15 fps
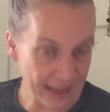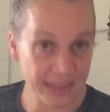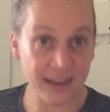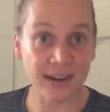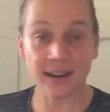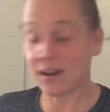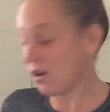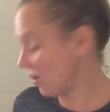
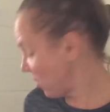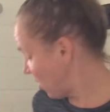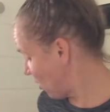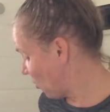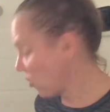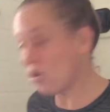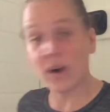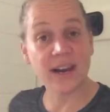other
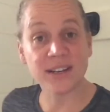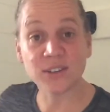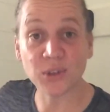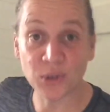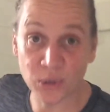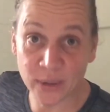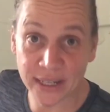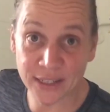I
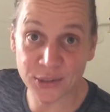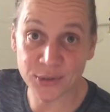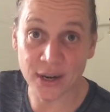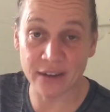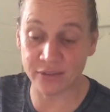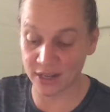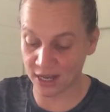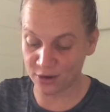always
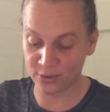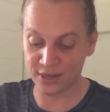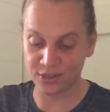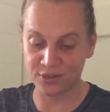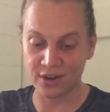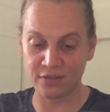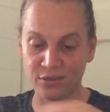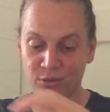
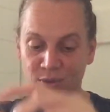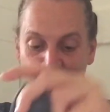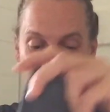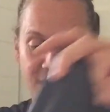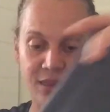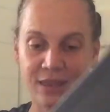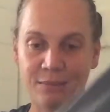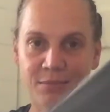travel
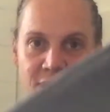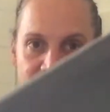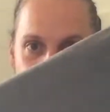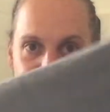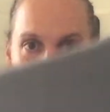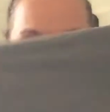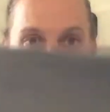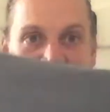with
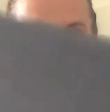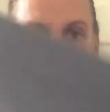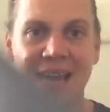my yoga